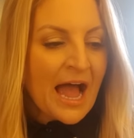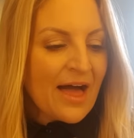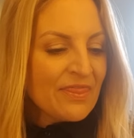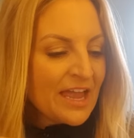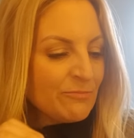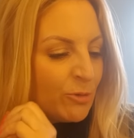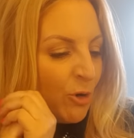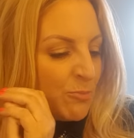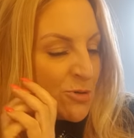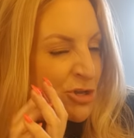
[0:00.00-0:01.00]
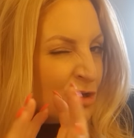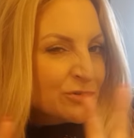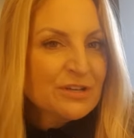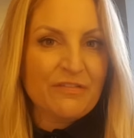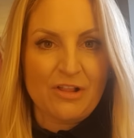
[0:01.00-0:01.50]
and they have bought
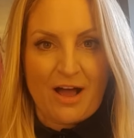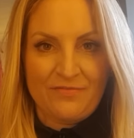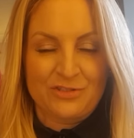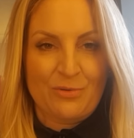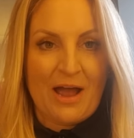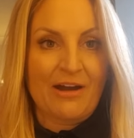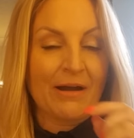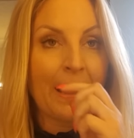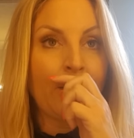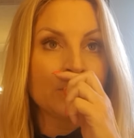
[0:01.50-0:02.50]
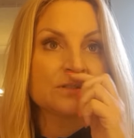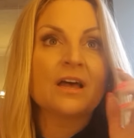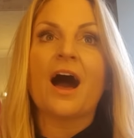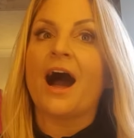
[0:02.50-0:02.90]
beautiful underwear out.